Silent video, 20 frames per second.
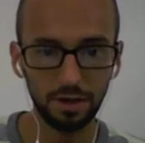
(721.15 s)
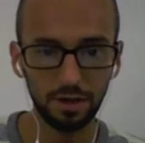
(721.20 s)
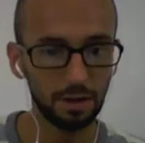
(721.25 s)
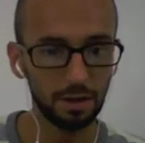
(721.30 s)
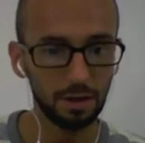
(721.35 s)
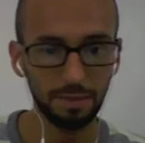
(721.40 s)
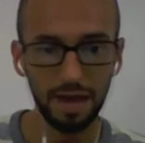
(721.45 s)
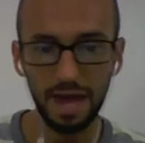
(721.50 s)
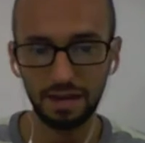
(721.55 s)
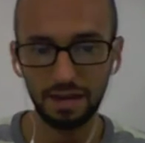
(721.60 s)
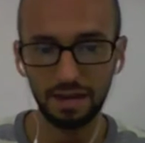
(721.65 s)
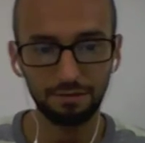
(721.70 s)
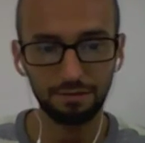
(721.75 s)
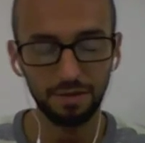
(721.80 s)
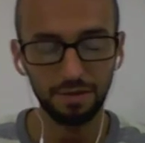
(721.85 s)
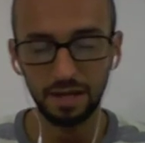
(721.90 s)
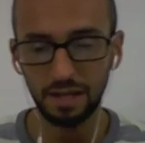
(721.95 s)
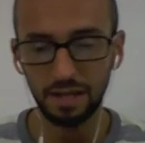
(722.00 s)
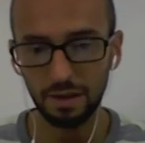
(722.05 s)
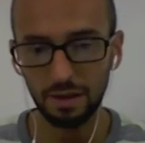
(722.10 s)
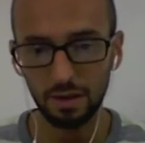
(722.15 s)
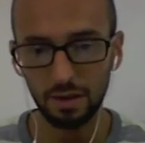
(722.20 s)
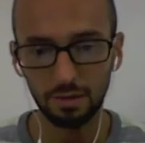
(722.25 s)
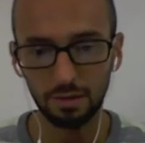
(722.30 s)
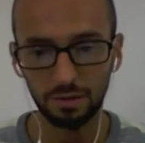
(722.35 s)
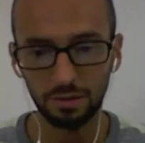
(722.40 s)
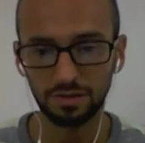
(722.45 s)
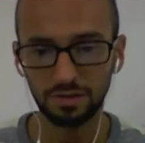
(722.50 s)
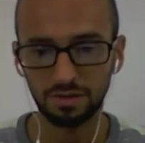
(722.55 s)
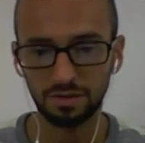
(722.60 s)
edit
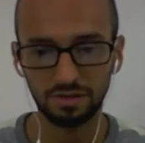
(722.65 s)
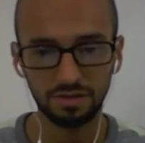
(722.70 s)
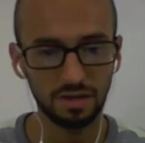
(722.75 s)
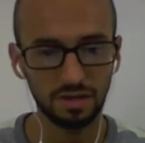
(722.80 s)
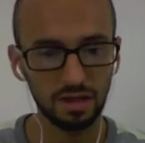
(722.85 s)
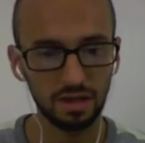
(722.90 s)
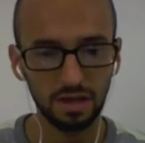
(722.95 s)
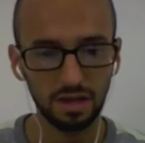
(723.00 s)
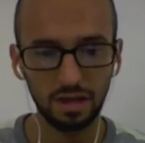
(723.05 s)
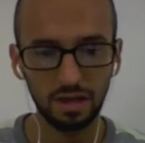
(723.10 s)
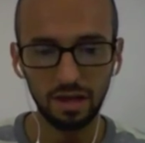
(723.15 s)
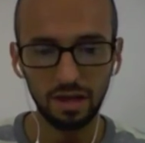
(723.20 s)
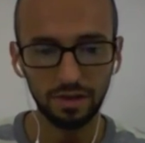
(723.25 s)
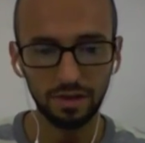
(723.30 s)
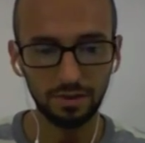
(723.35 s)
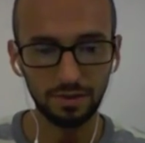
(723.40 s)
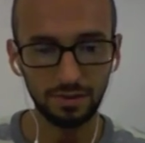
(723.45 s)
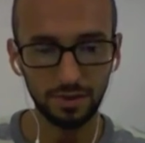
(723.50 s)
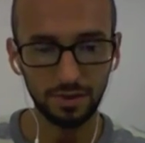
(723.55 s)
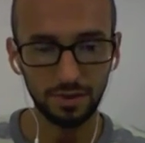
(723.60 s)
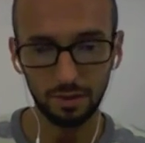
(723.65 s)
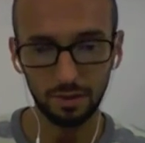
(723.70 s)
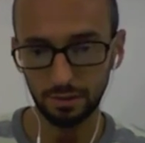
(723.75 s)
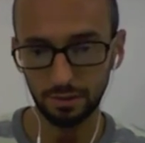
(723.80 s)
videos, you know.